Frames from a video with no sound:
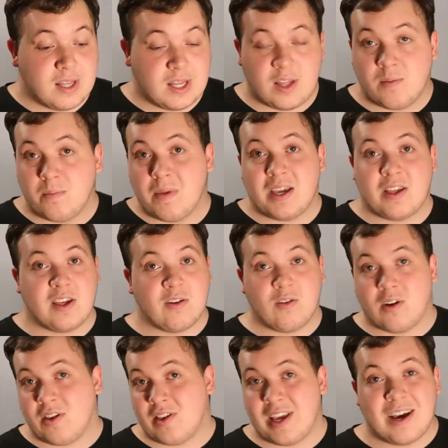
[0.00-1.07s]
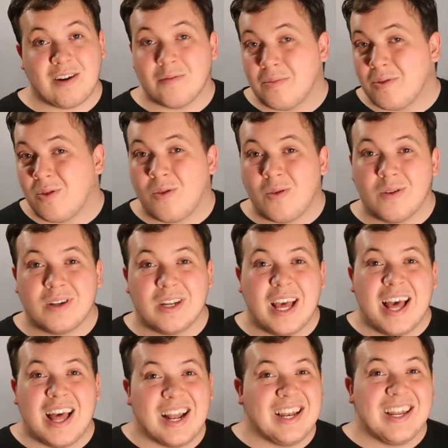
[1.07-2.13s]
Mixing on a soundboard,
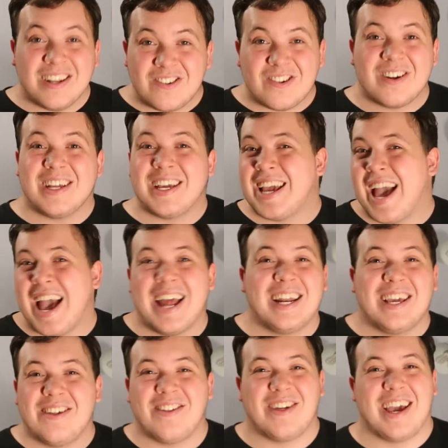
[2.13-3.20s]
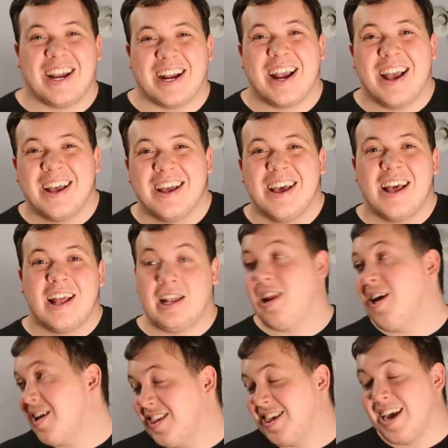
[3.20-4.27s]
literally anything.
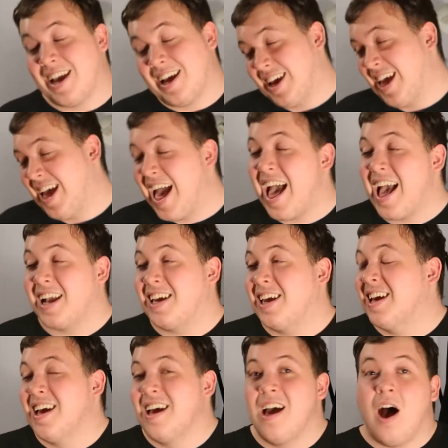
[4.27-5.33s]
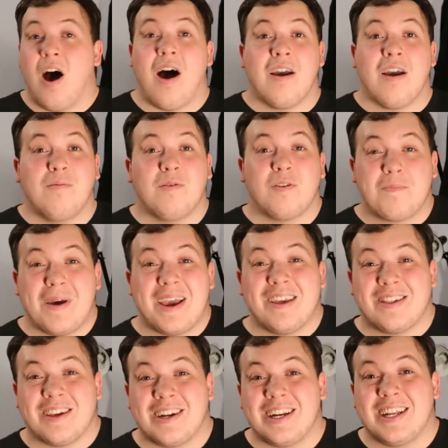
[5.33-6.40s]
Lighting, heck. I was
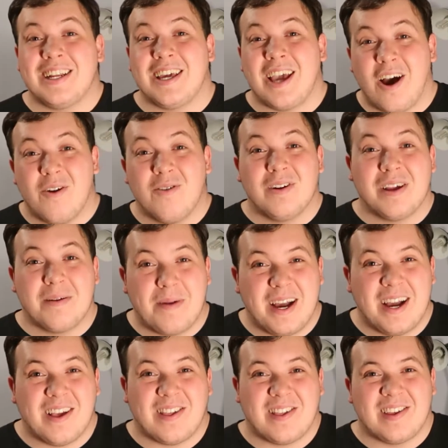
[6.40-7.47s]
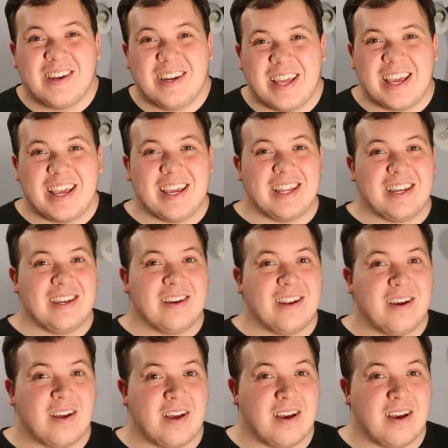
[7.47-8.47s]
basically the only person in